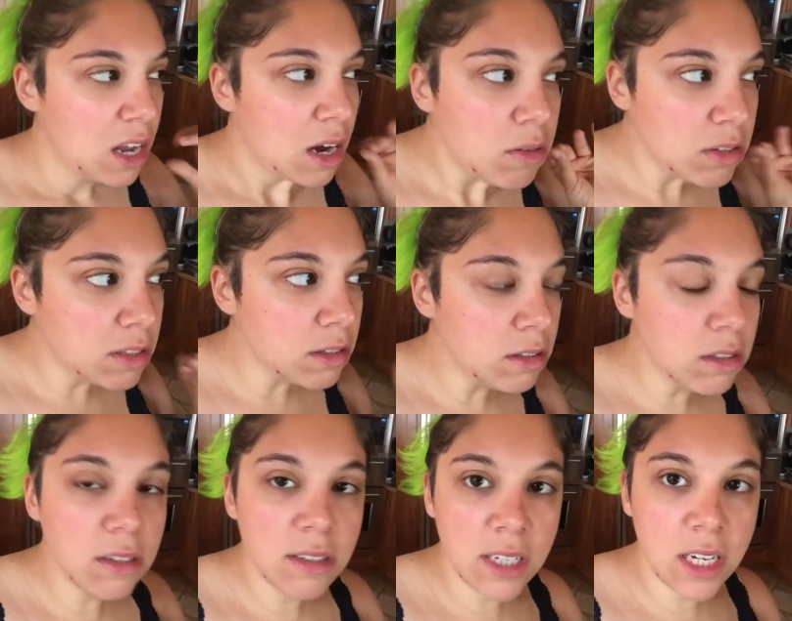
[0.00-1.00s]
I was still a
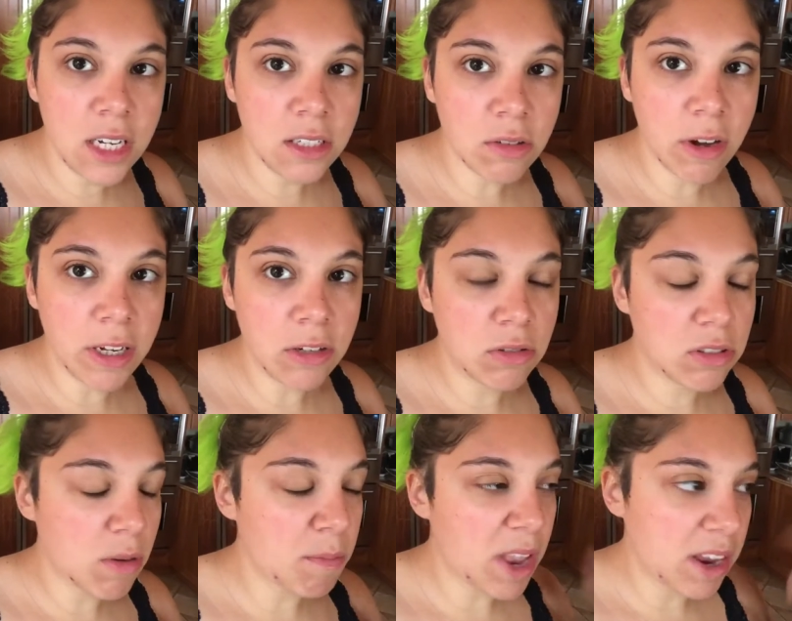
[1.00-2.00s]
little sticky, so I used
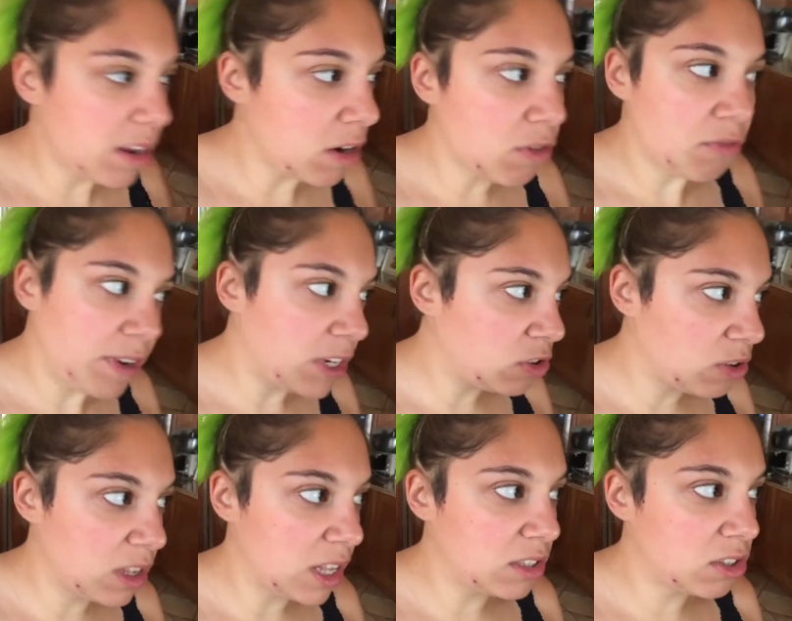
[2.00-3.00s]
some like, you know, facial
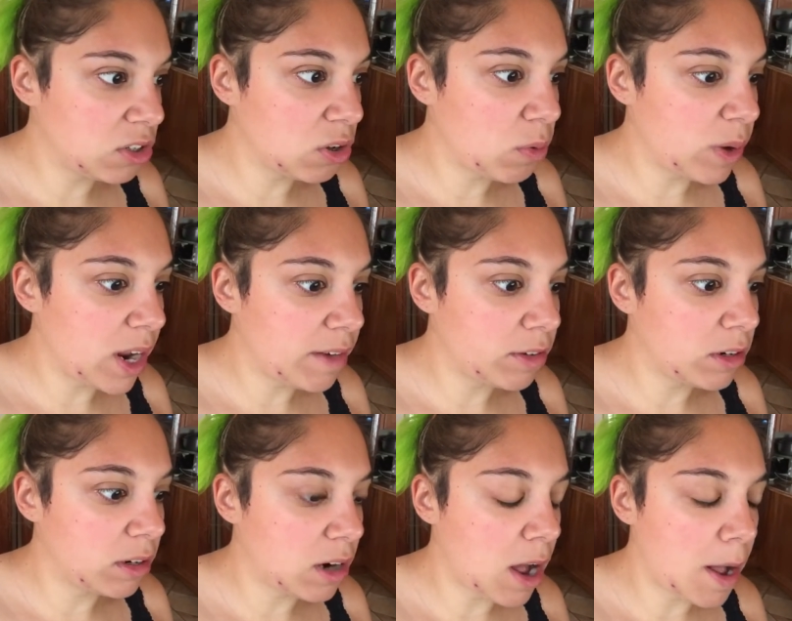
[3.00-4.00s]
cleanser or
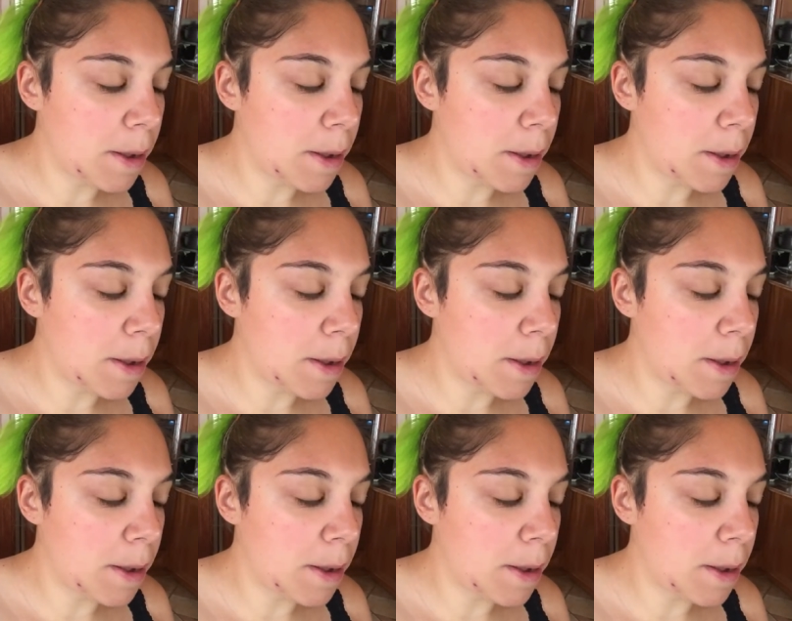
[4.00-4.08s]
whatever.